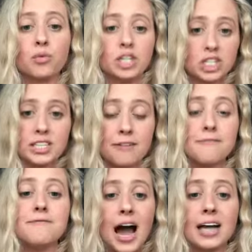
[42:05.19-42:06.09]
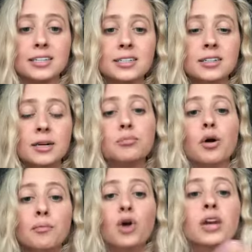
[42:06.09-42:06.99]
which is a fat
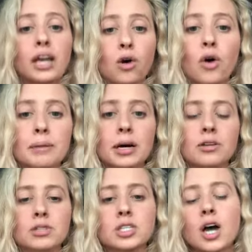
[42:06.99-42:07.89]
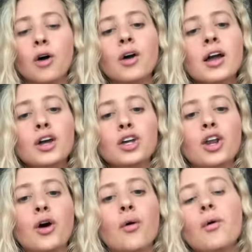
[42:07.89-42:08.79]
promoting hormone. So, you
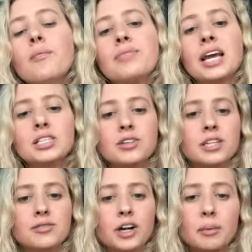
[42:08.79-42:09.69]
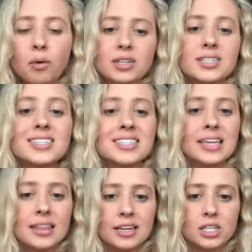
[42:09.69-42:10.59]
know, it's it's very important to
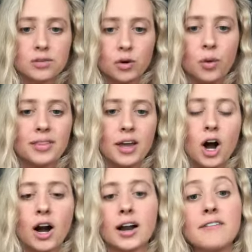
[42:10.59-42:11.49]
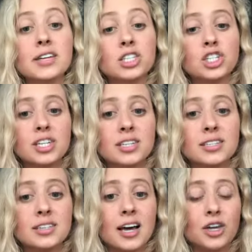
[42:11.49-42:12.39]
see things for what they are. If it's
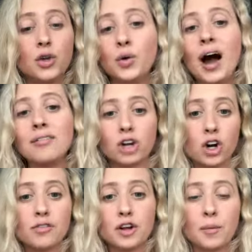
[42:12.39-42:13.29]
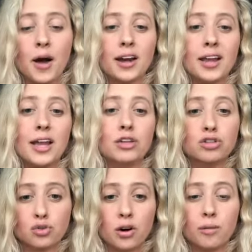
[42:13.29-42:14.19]
just that you have a curvier body and you
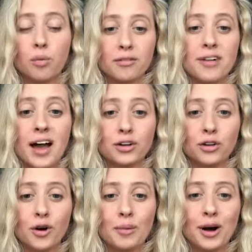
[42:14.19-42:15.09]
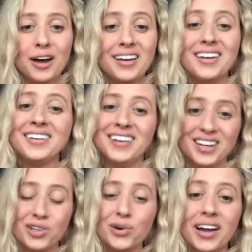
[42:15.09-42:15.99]
store more fat in your lower body,
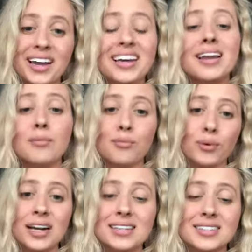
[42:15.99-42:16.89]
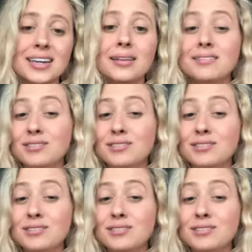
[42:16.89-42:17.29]
enjoy it, embrace it,